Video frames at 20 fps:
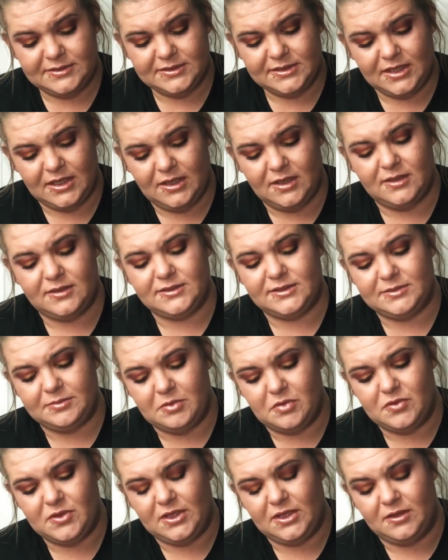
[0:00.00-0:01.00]
Skin
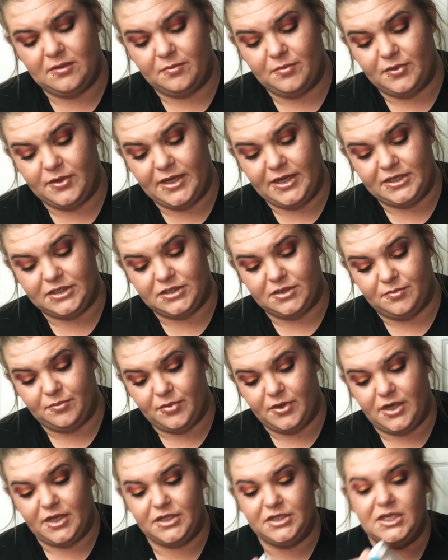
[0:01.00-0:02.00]
Smoothing Complexion
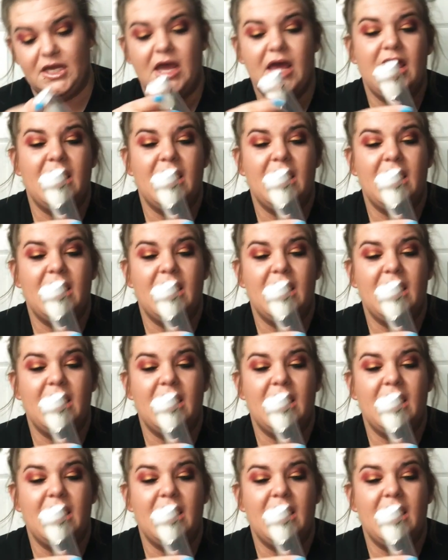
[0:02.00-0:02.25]
Brush.